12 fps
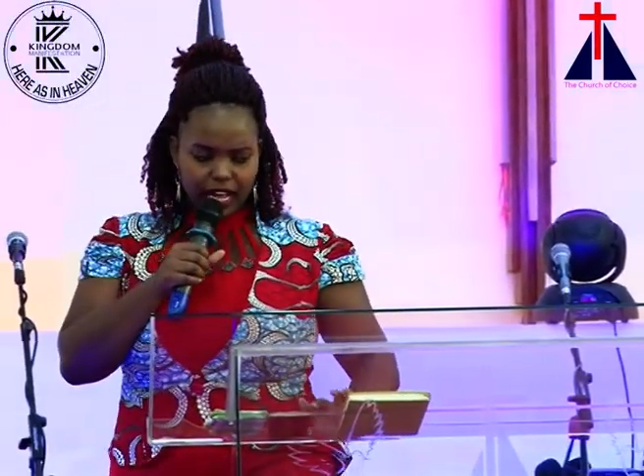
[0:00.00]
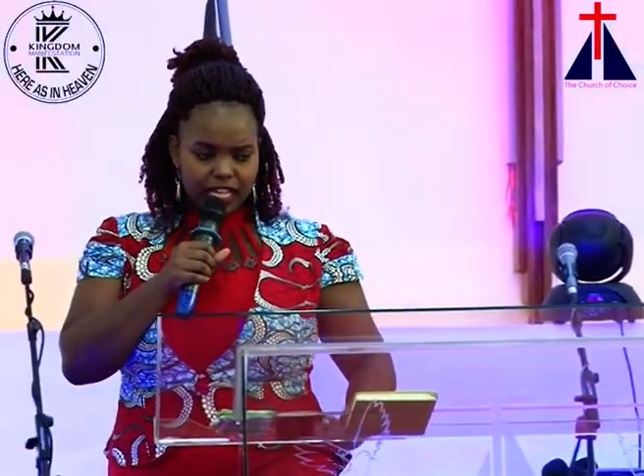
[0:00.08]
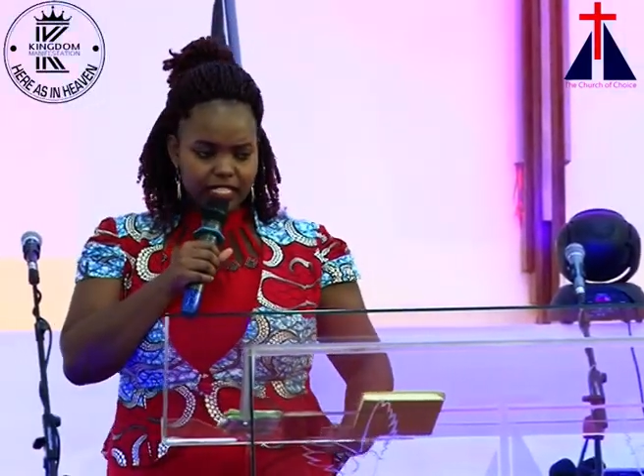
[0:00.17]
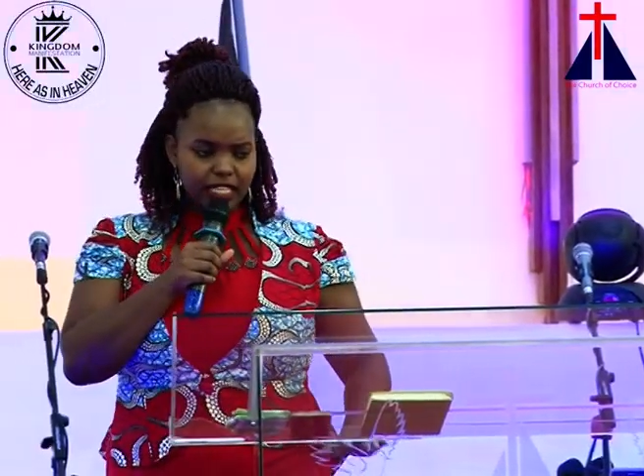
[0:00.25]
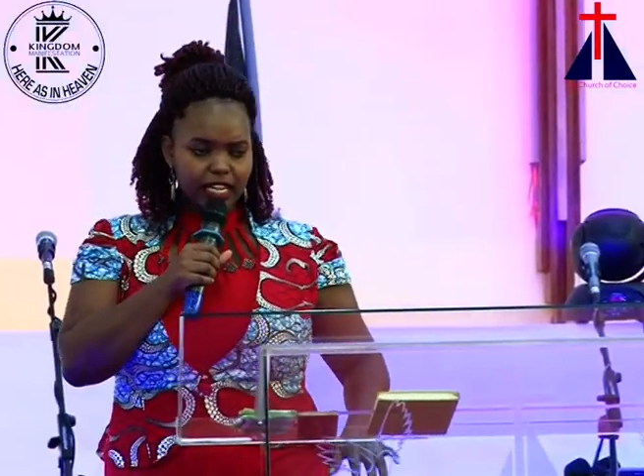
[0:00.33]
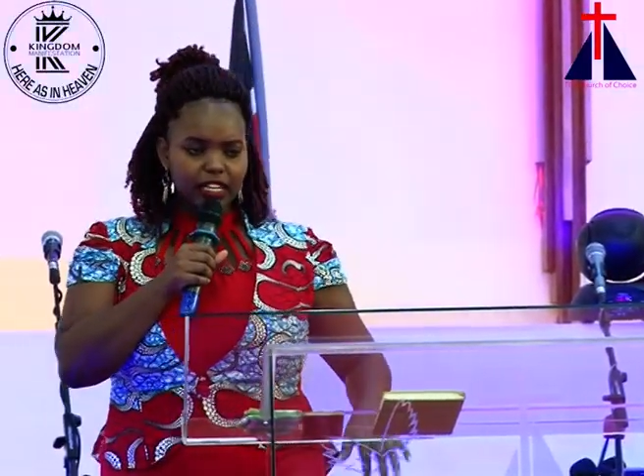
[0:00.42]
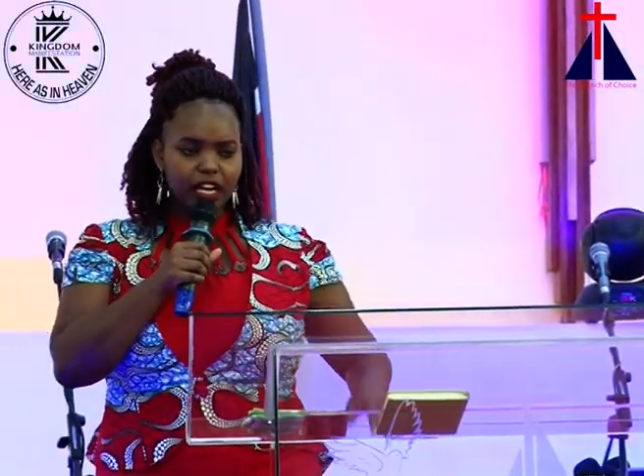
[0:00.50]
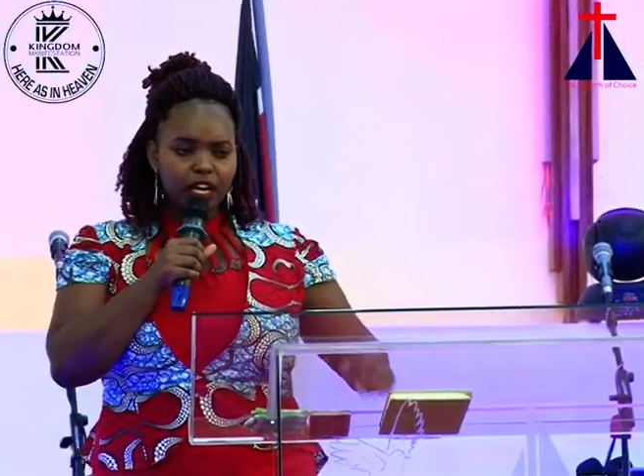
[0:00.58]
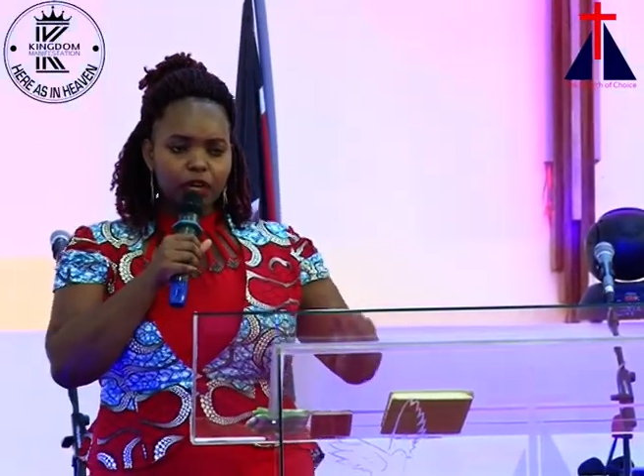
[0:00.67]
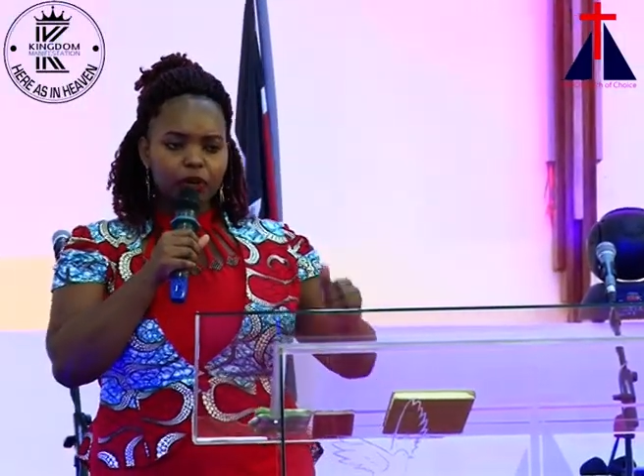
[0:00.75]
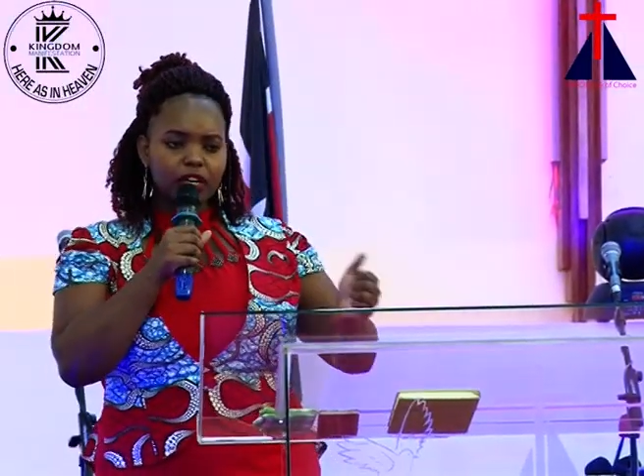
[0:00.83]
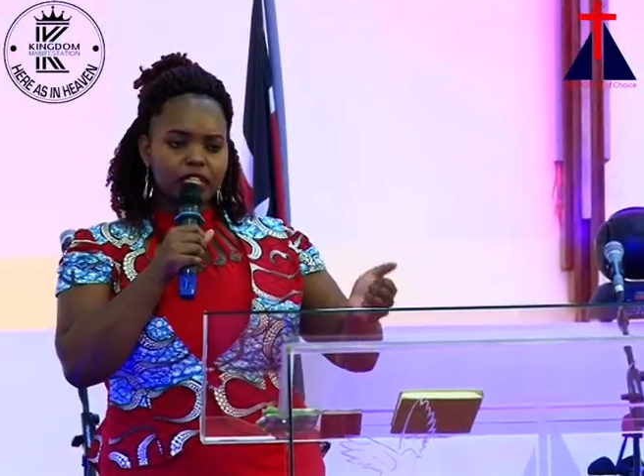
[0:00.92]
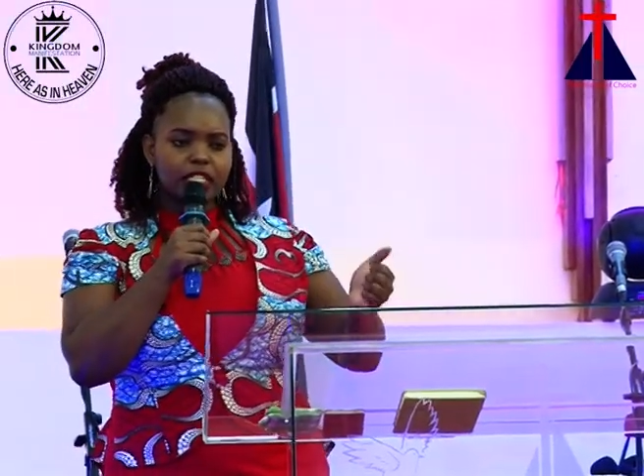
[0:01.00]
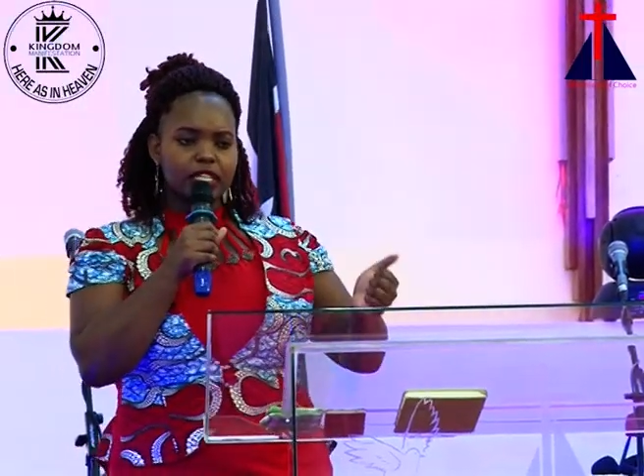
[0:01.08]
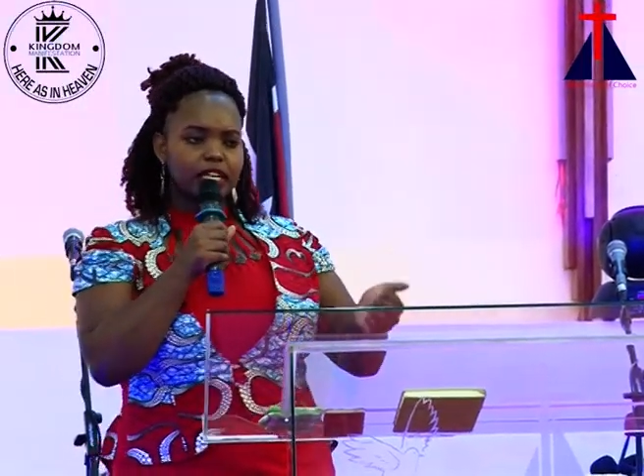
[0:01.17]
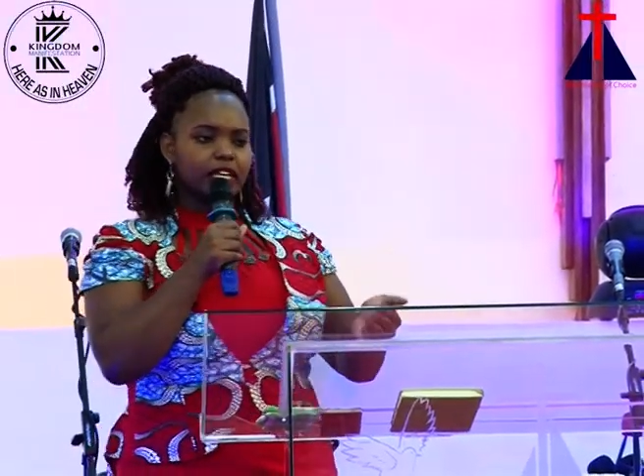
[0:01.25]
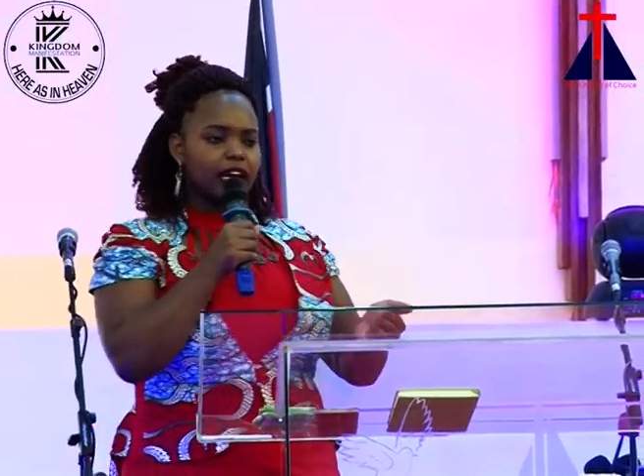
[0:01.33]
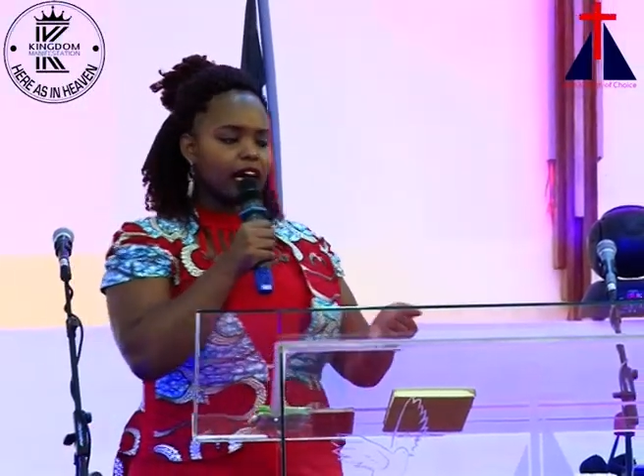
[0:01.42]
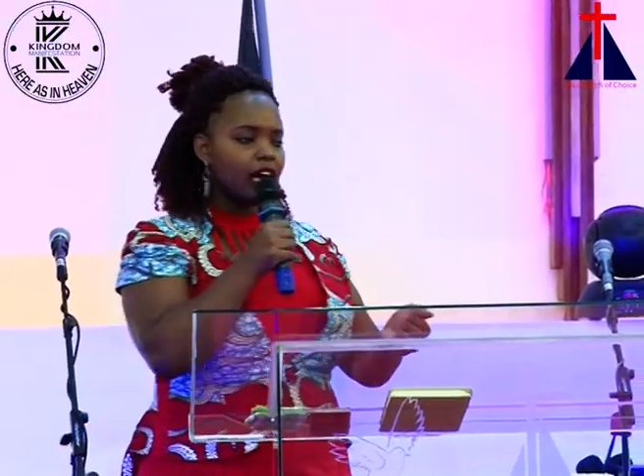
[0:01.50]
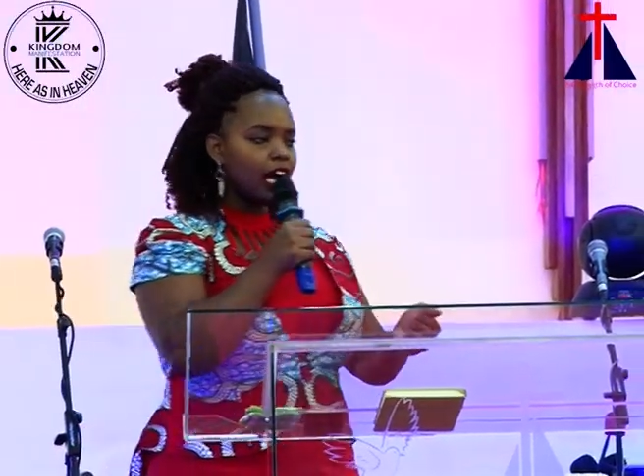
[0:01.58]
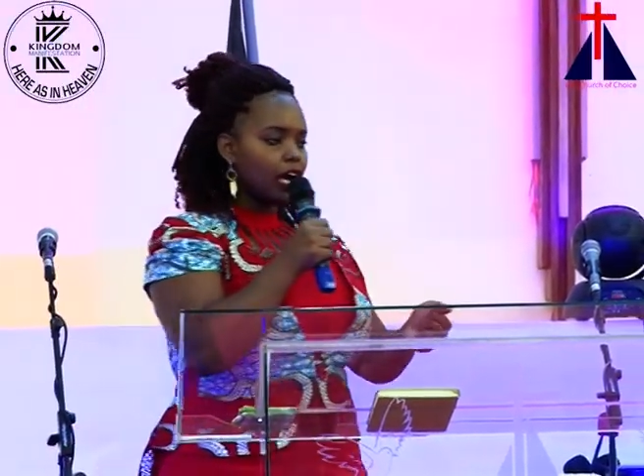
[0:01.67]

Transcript: us that God is here.